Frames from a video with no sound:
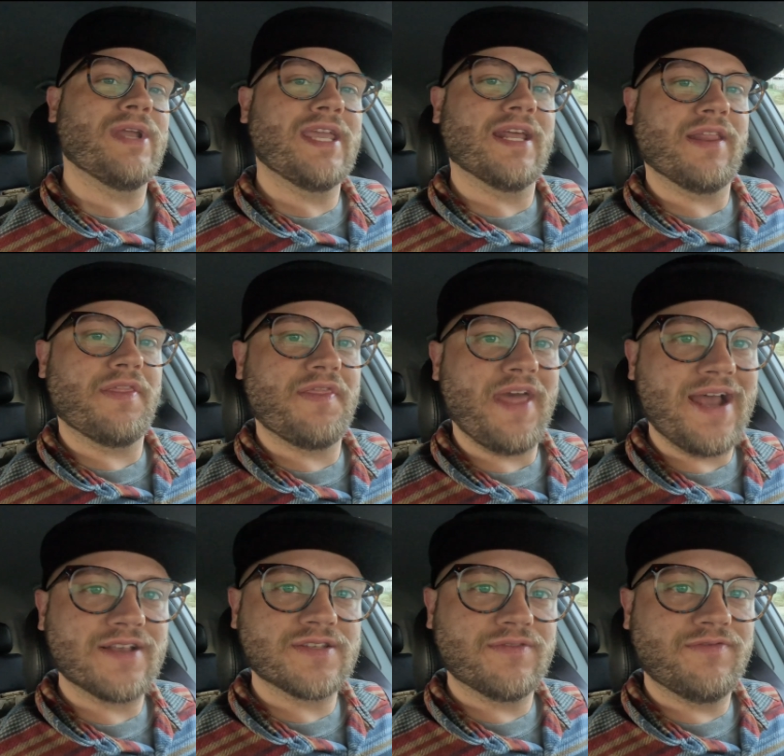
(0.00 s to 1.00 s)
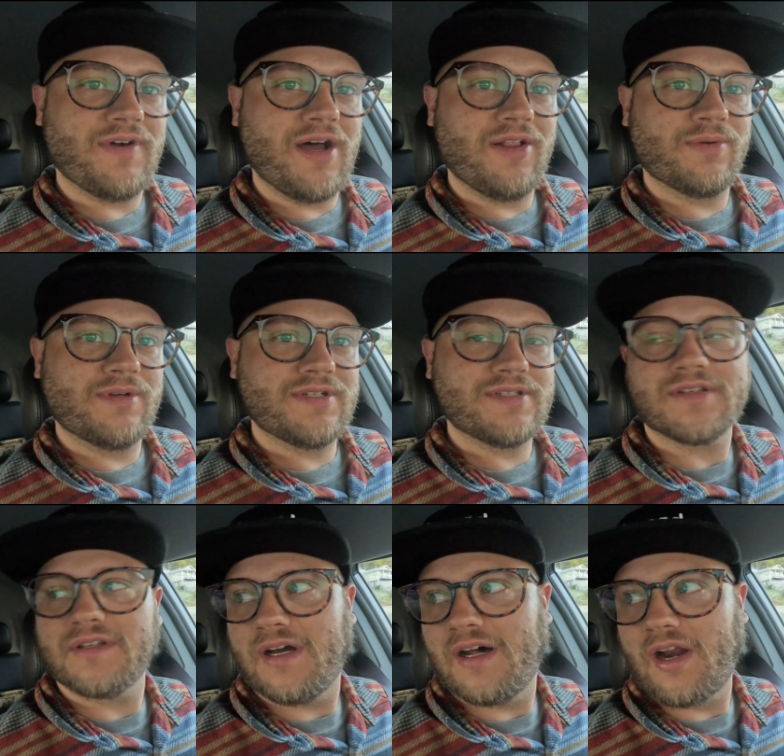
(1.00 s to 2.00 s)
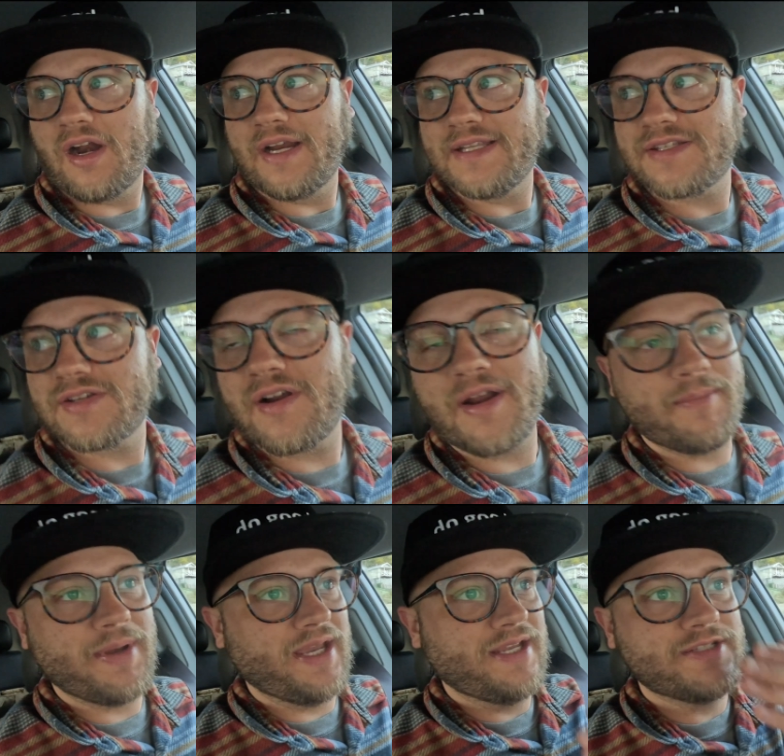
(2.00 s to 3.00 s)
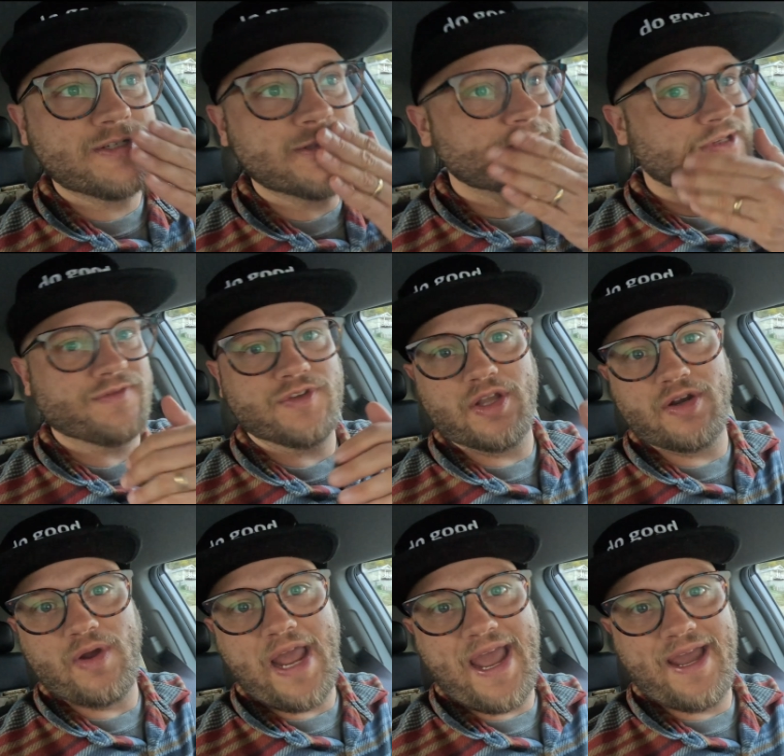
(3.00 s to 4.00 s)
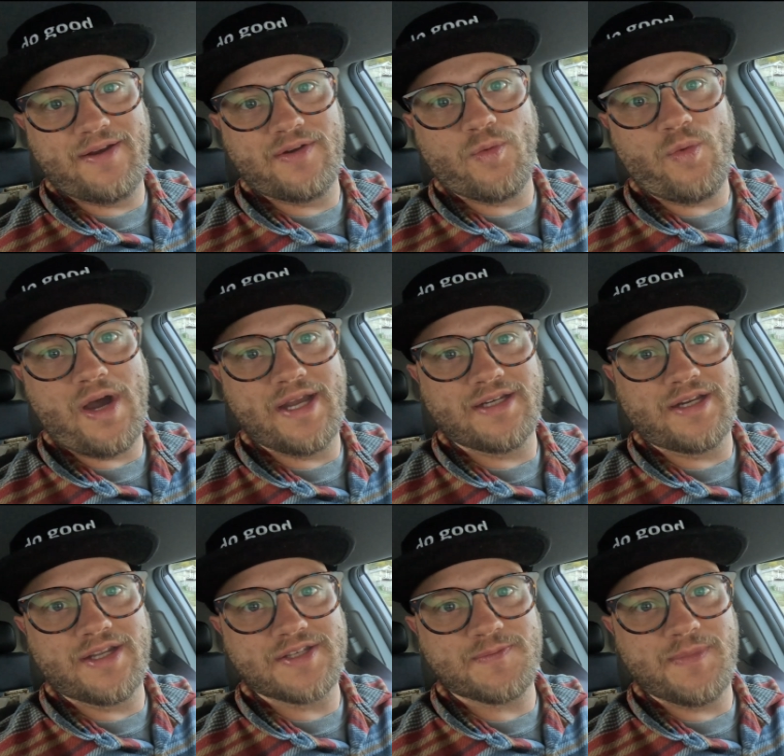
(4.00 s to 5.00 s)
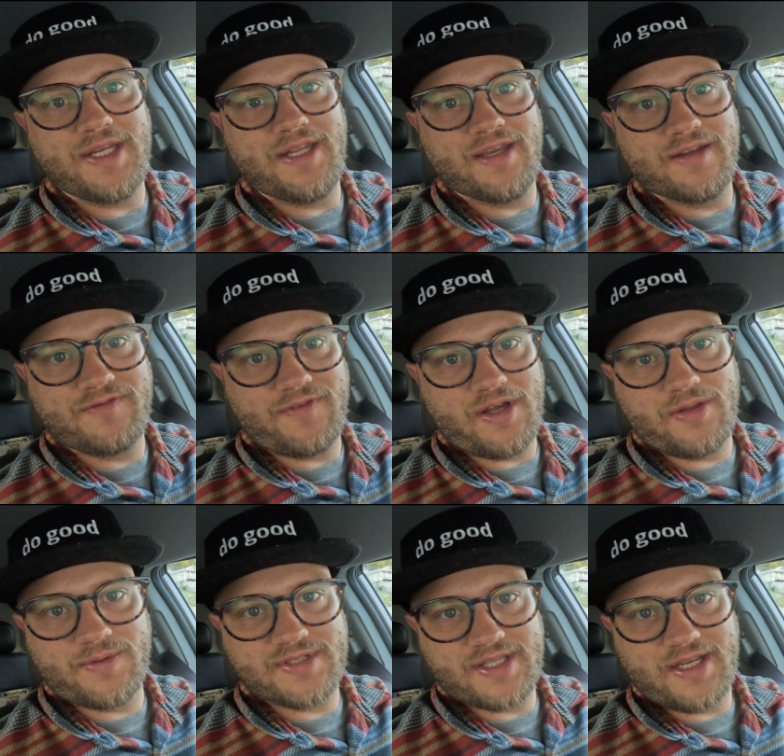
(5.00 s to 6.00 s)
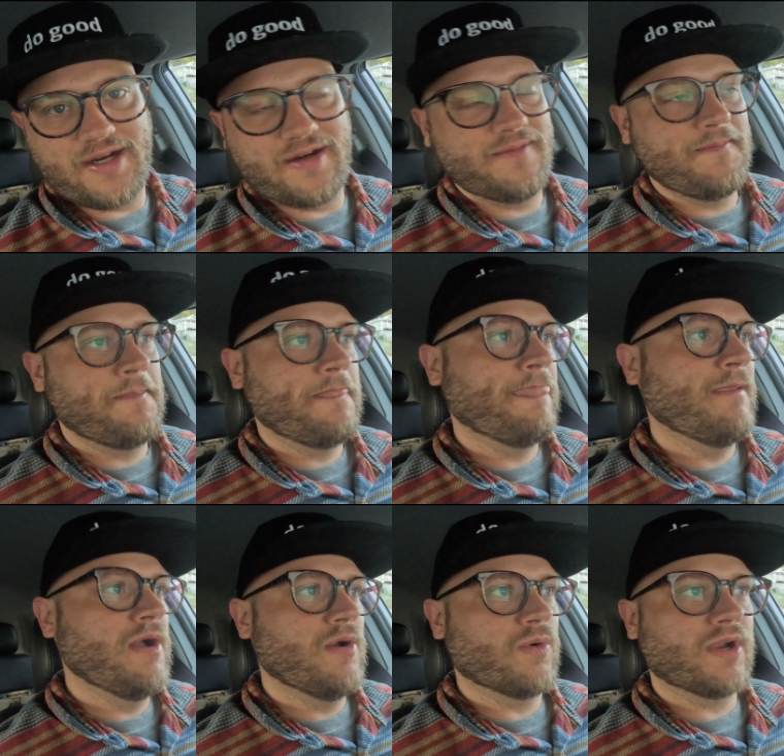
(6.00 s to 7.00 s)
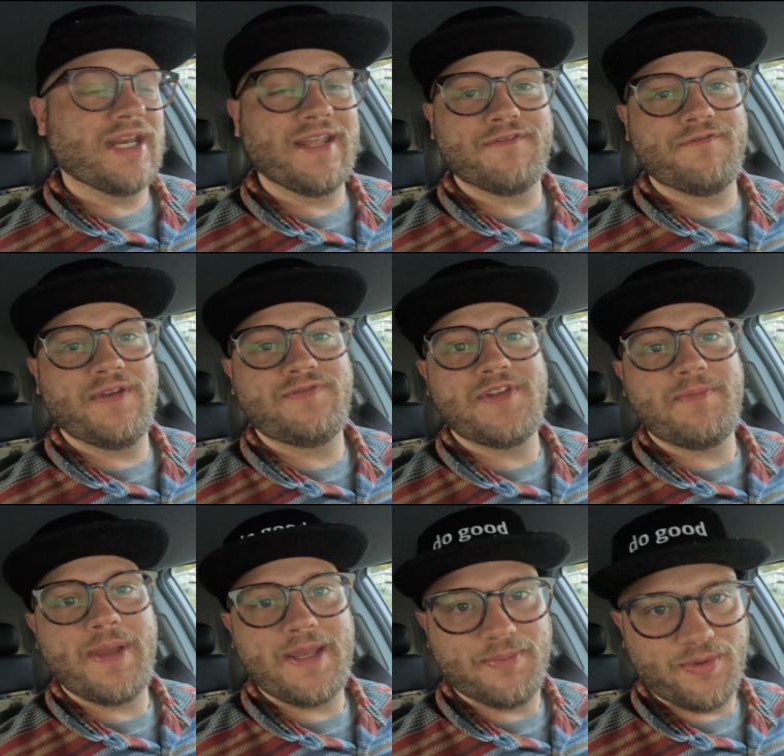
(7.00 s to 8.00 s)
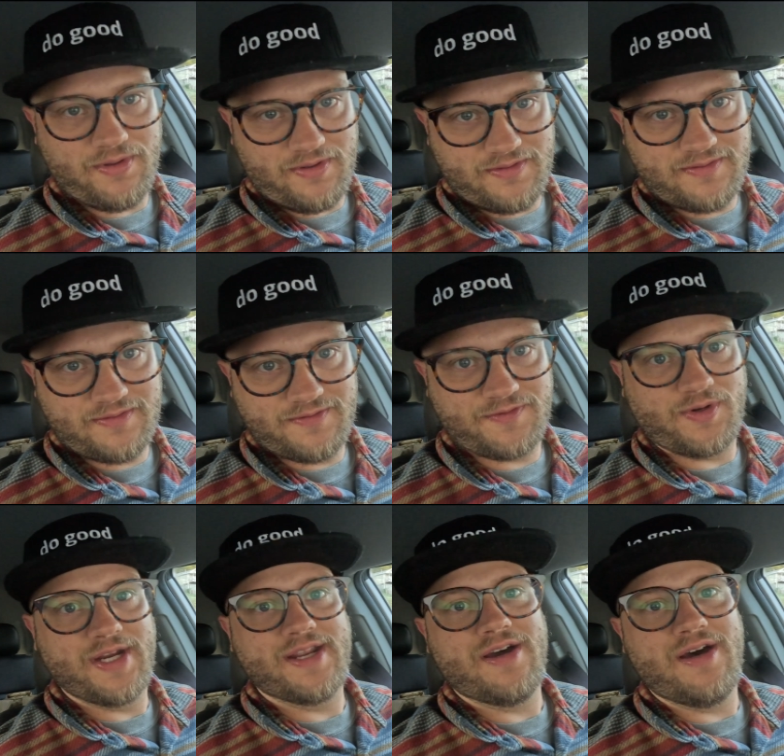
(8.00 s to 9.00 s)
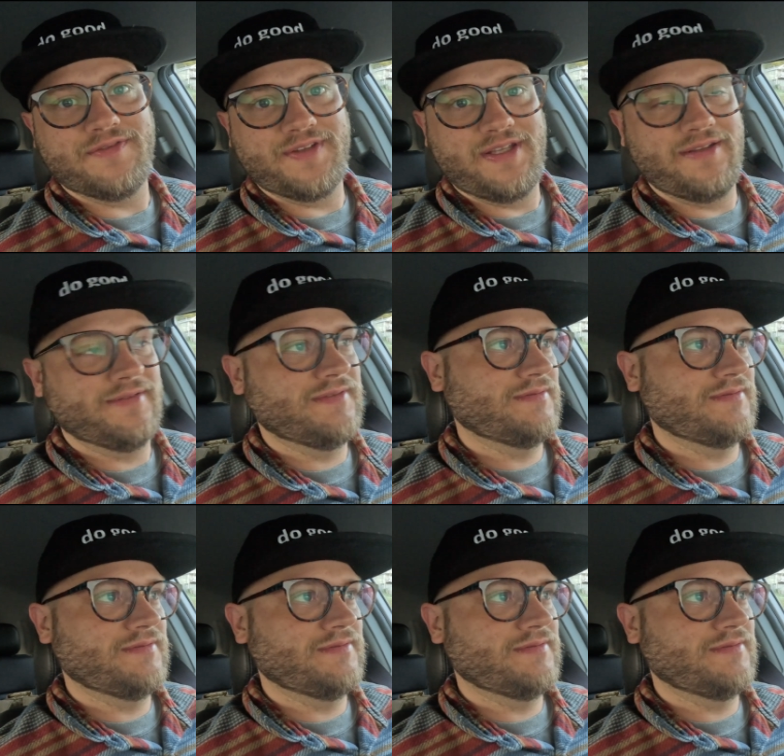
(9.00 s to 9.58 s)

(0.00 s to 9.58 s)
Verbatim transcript: we get a thousand followers on our Instagram page, so if you go to at Why Not Us Media, follow us there, we're going to give 50 people free coffee